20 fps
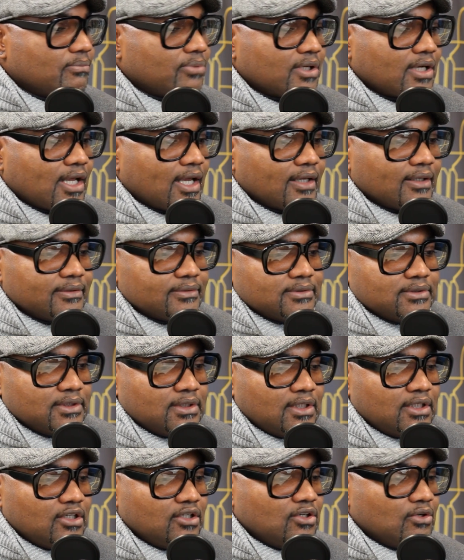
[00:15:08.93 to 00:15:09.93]
But
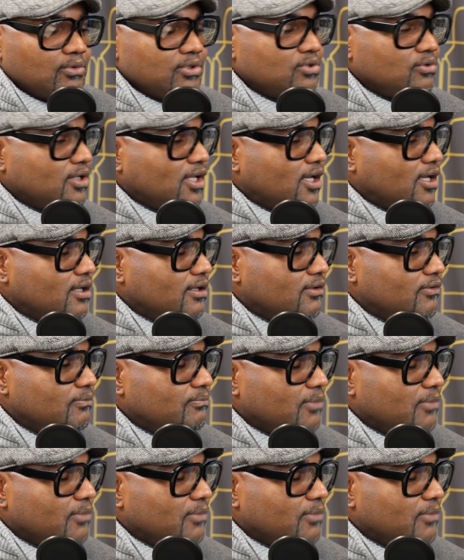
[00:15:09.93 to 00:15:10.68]
we do a lot of